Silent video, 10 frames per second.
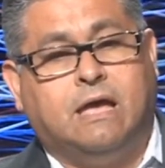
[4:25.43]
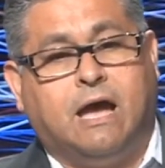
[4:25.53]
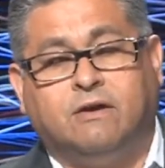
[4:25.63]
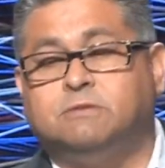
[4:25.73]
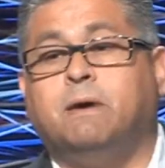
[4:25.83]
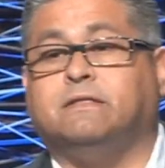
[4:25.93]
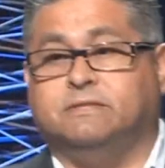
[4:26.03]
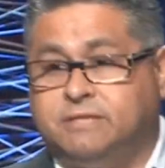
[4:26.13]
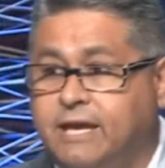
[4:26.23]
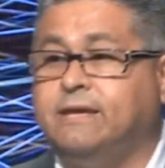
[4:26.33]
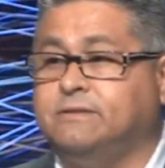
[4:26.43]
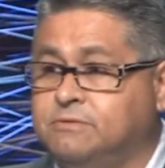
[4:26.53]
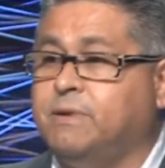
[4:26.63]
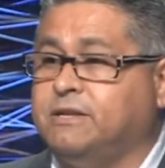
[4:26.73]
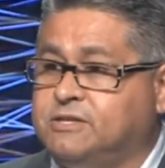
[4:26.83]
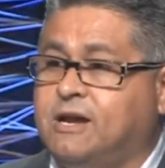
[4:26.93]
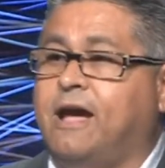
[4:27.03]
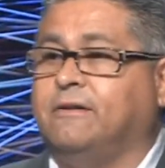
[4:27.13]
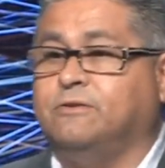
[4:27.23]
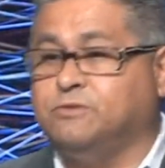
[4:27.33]
I was about to take it to my
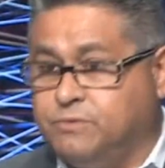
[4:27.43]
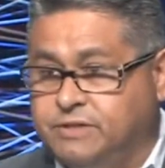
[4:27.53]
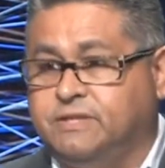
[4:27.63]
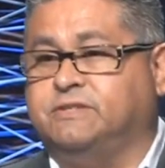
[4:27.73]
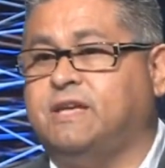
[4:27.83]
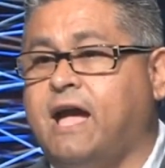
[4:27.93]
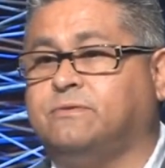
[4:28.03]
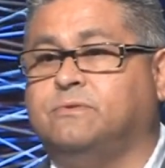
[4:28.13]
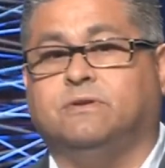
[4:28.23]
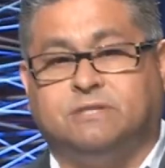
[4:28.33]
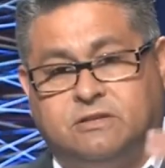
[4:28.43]
child. Those were his exact words.